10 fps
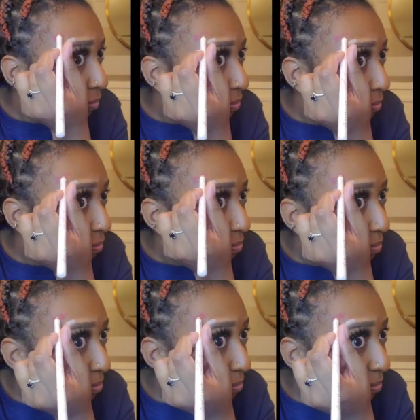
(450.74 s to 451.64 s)
place or
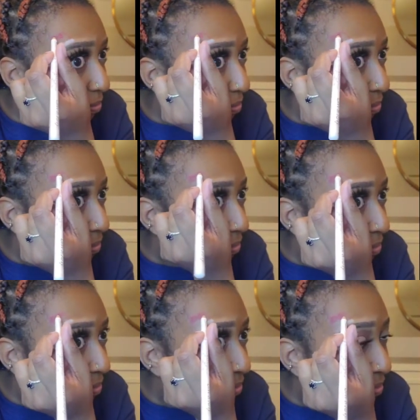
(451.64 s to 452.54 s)
whatever, you
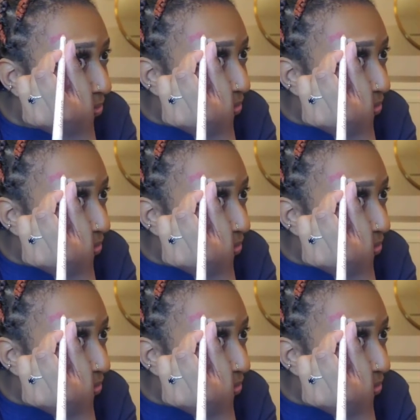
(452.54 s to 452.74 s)
know,